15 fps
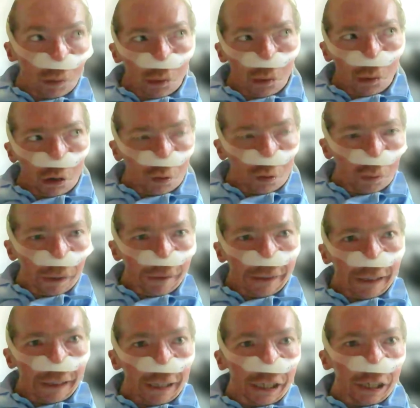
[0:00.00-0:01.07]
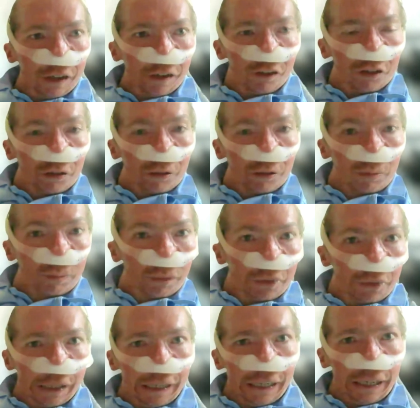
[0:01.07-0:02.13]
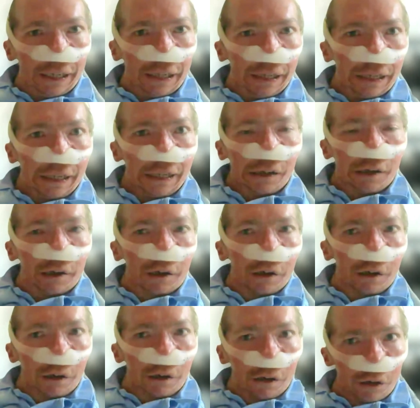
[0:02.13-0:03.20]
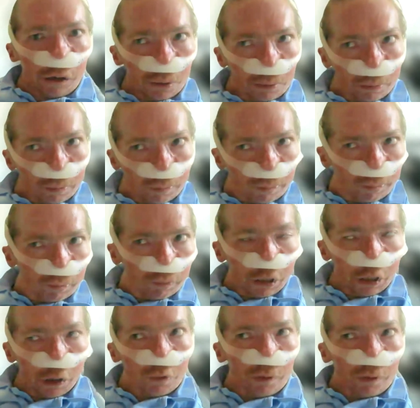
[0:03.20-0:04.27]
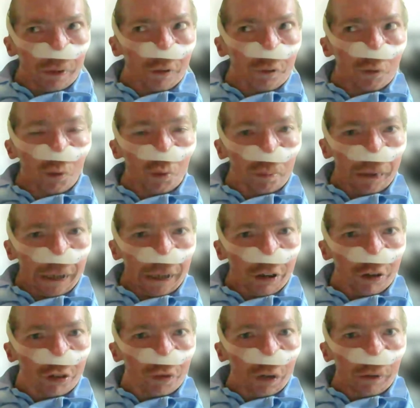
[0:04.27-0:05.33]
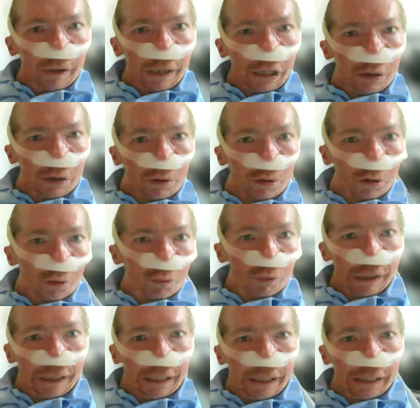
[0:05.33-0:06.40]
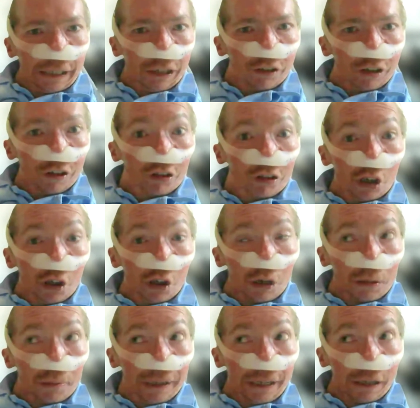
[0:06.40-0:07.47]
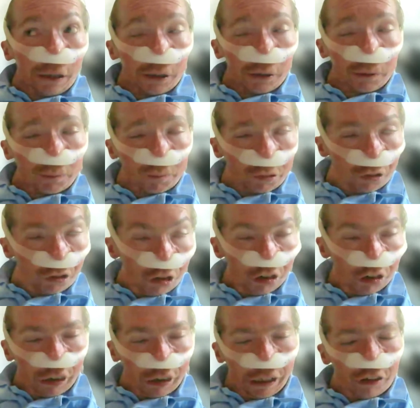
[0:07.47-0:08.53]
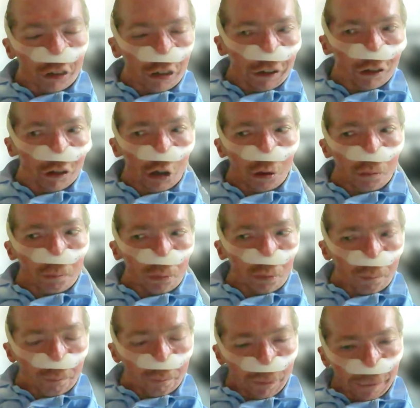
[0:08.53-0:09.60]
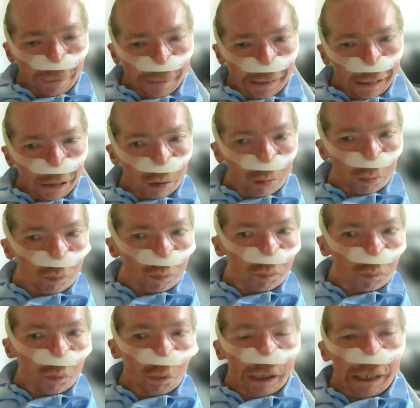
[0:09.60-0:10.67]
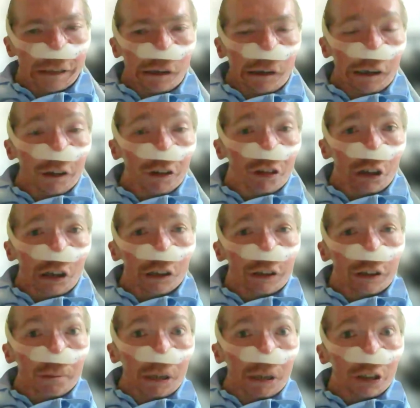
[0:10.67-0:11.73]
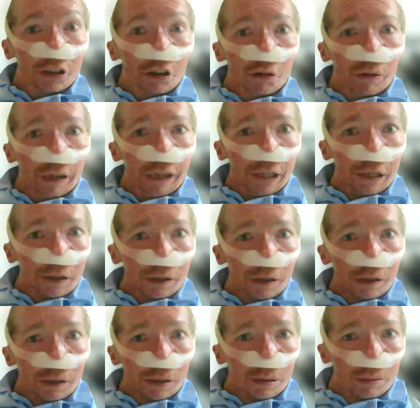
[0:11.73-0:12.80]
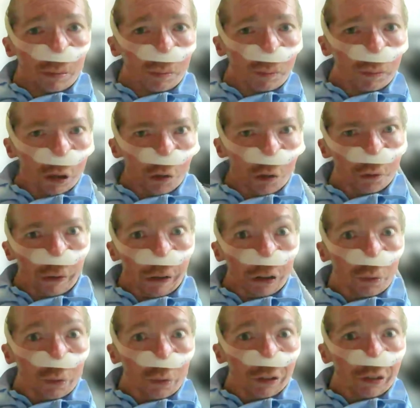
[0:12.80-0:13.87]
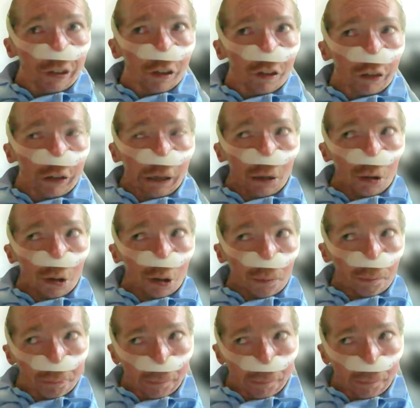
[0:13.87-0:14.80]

or where there is, they are, very rule based, very regulated. So I mean, just as an example, when I started my degree, so we're talking 20 years ago,